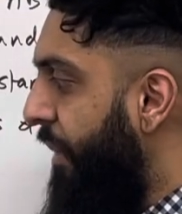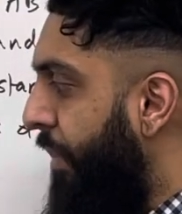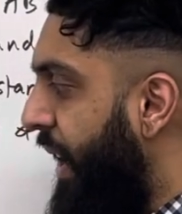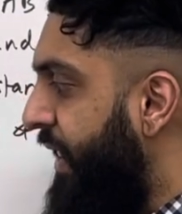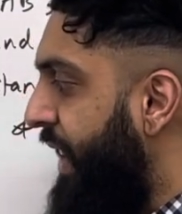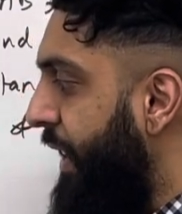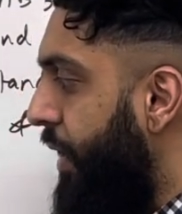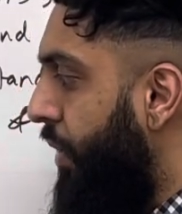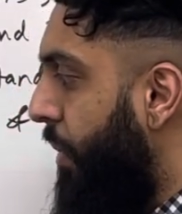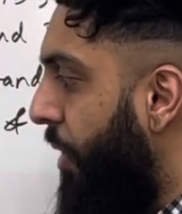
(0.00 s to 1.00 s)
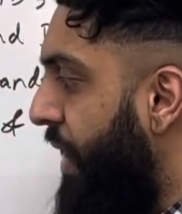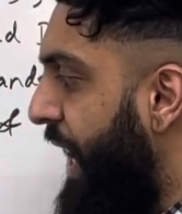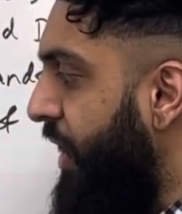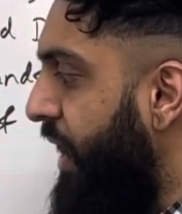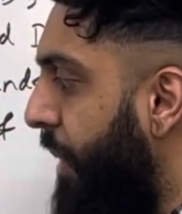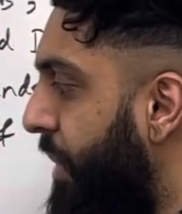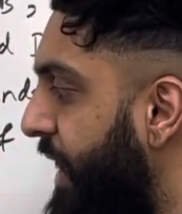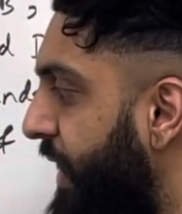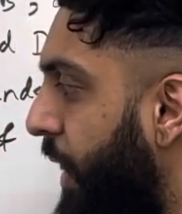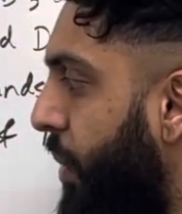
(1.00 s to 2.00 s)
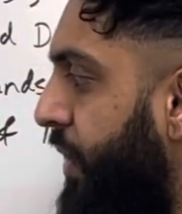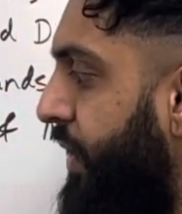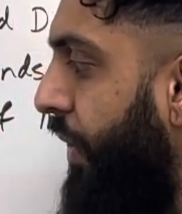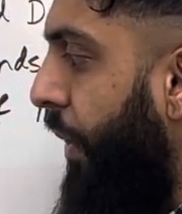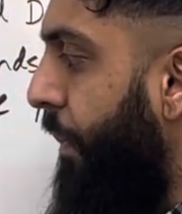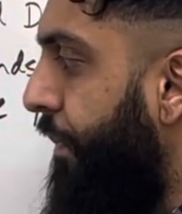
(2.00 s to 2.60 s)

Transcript: implies that the normal reaction at B is equal to zero.